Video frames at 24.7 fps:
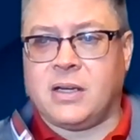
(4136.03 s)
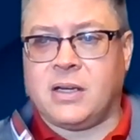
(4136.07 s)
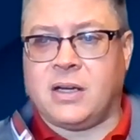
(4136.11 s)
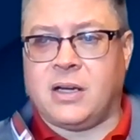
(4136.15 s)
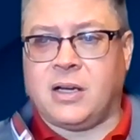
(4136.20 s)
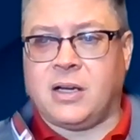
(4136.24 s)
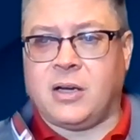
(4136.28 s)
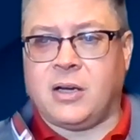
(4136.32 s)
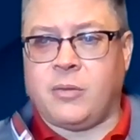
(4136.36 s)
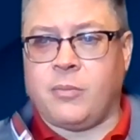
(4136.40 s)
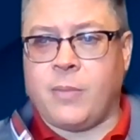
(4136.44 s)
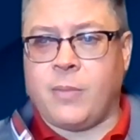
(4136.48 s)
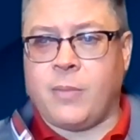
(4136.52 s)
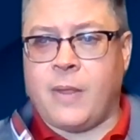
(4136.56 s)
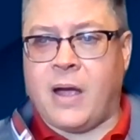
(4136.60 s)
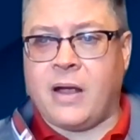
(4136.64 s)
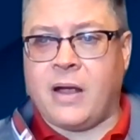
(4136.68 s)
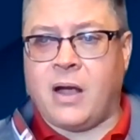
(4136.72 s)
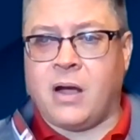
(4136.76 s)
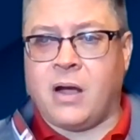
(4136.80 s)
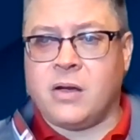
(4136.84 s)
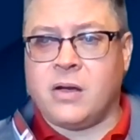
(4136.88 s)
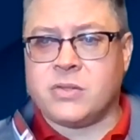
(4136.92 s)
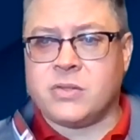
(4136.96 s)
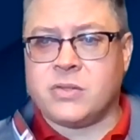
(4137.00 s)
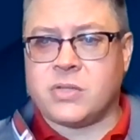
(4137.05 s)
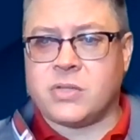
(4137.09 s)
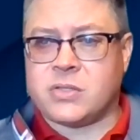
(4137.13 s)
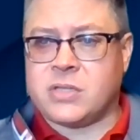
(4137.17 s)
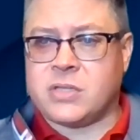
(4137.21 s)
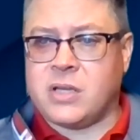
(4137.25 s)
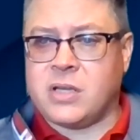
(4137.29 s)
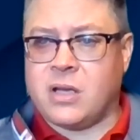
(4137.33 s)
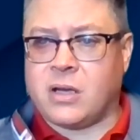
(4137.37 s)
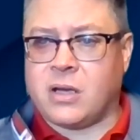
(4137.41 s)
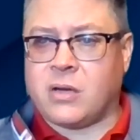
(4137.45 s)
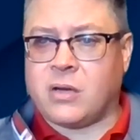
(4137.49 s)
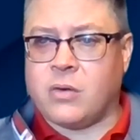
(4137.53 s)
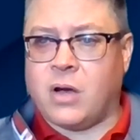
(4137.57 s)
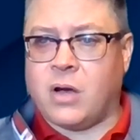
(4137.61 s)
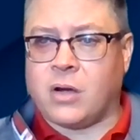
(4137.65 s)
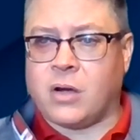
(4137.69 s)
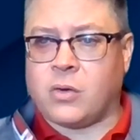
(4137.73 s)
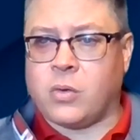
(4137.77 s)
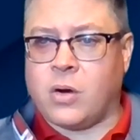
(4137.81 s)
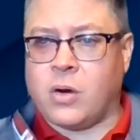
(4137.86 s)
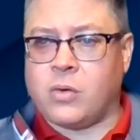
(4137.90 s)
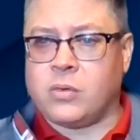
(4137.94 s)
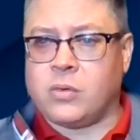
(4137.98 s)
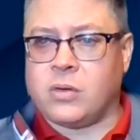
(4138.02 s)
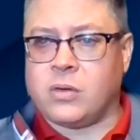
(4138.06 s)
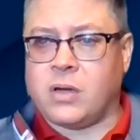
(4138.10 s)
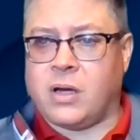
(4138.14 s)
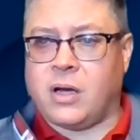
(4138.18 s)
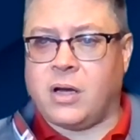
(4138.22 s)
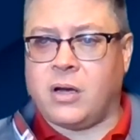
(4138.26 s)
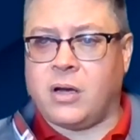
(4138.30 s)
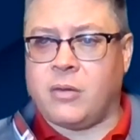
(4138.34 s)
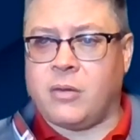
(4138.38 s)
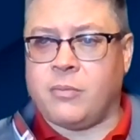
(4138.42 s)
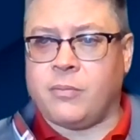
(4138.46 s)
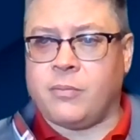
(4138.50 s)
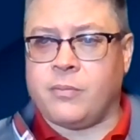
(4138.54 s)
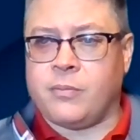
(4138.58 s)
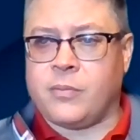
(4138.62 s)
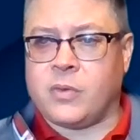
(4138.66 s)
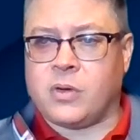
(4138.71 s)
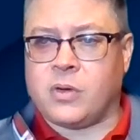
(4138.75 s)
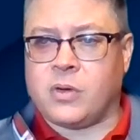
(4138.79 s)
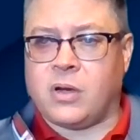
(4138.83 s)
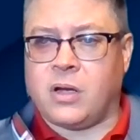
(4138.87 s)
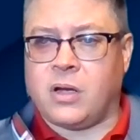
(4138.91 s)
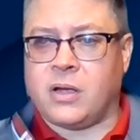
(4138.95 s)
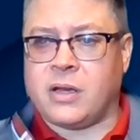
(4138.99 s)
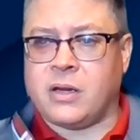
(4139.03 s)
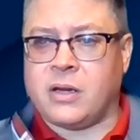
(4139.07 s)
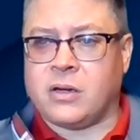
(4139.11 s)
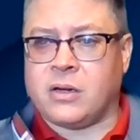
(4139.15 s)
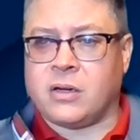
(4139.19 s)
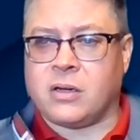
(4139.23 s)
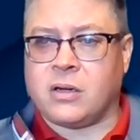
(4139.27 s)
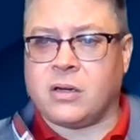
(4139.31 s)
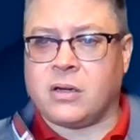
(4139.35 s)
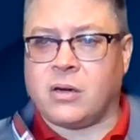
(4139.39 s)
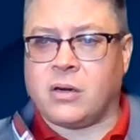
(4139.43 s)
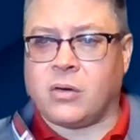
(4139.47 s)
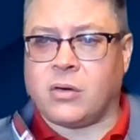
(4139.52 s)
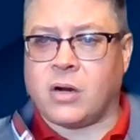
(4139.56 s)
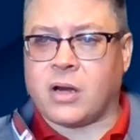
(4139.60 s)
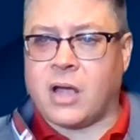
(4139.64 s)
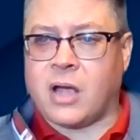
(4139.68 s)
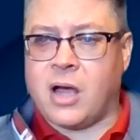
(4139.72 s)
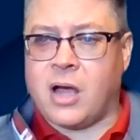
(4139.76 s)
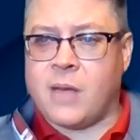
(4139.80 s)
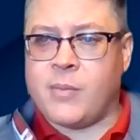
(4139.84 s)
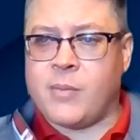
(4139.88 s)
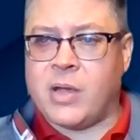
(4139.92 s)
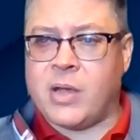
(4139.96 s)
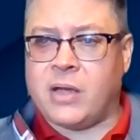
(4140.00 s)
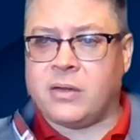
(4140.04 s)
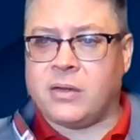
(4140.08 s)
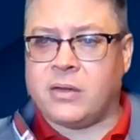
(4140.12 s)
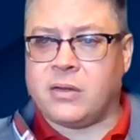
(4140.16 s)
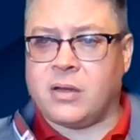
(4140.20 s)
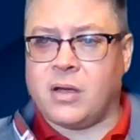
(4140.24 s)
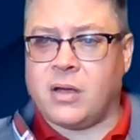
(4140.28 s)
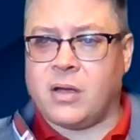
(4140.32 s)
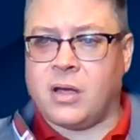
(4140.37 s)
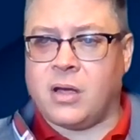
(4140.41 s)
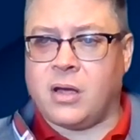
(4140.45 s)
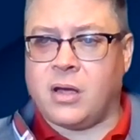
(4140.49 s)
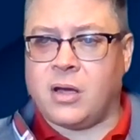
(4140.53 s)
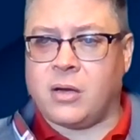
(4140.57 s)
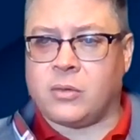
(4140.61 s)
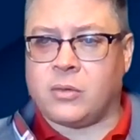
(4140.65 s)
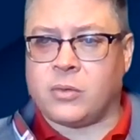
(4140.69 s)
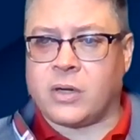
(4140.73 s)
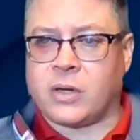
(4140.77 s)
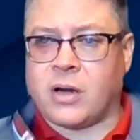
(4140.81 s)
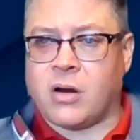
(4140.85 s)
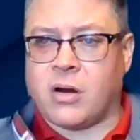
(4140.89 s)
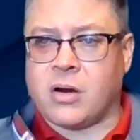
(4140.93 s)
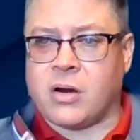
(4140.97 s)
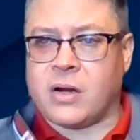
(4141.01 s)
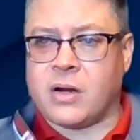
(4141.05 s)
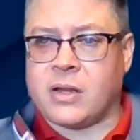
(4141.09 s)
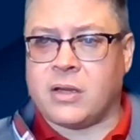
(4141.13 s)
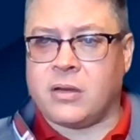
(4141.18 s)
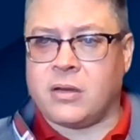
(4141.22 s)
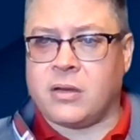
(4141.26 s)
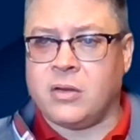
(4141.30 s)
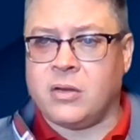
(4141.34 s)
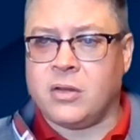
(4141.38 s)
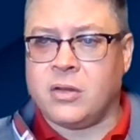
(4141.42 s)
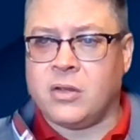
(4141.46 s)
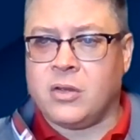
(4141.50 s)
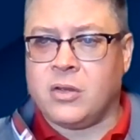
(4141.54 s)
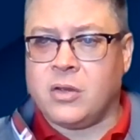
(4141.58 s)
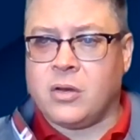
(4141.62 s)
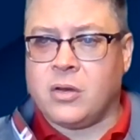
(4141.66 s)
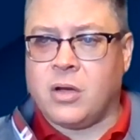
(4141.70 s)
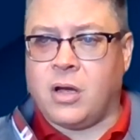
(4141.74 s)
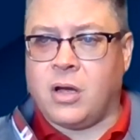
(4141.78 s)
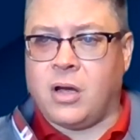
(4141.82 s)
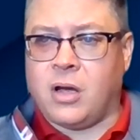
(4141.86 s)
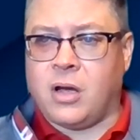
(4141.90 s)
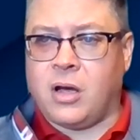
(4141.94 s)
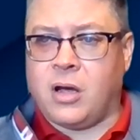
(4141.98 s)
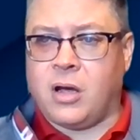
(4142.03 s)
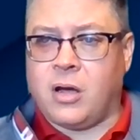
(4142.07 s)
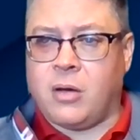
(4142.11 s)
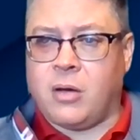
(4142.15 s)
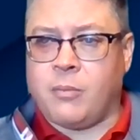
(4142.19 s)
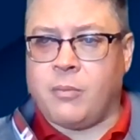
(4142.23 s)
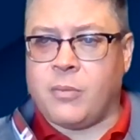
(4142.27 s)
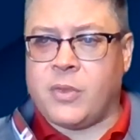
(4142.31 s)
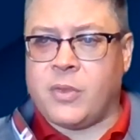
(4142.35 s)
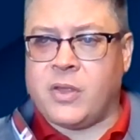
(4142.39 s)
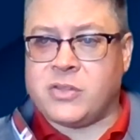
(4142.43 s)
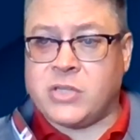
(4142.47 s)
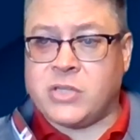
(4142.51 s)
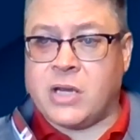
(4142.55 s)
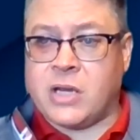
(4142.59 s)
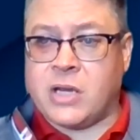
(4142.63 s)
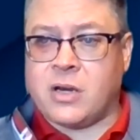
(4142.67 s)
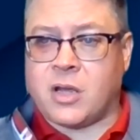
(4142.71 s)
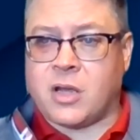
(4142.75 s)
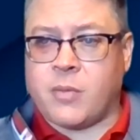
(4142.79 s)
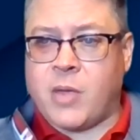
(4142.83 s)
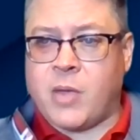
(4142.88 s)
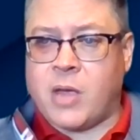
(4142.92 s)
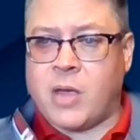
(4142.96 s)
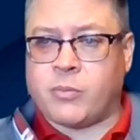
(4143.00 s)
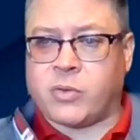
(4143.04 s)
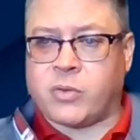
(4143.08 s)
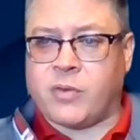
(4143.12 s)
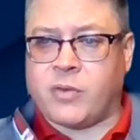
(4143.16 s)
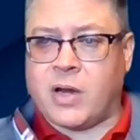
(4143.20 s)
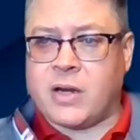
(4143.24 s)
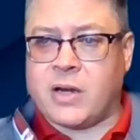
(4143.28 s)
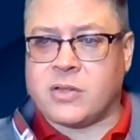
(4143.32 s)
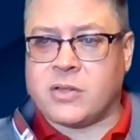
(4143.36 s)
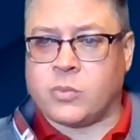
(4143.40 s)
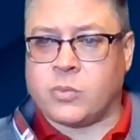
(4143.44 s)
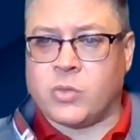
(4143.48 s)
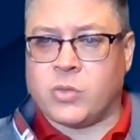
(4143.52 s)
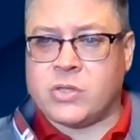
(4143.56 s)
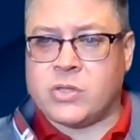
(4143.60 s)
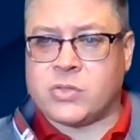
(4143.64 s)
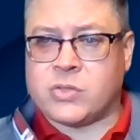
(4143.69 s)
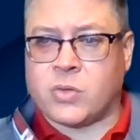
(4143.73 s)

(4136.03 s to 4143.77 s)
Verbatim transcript: um, I, I also see a, a quote um, uh, here or a comment uh, regarding um, the chain of command providing some